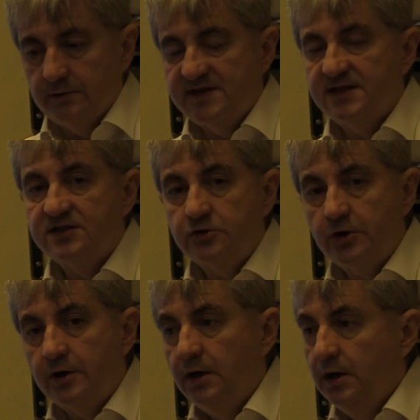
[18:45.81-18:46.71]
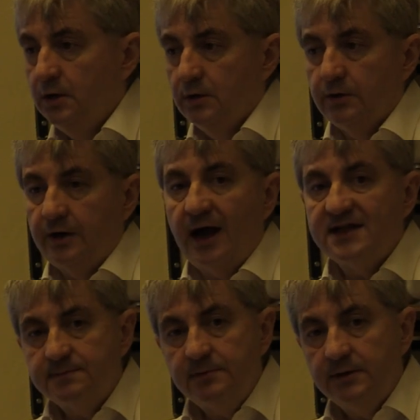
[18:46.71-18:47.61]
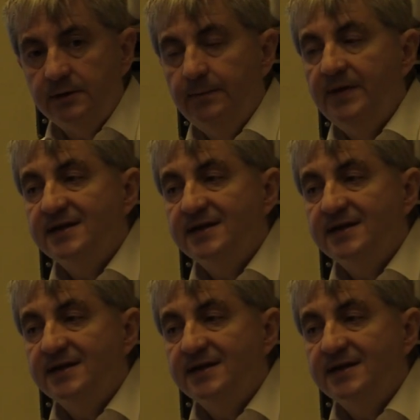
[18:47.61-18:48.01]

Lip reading: a sister or a husband,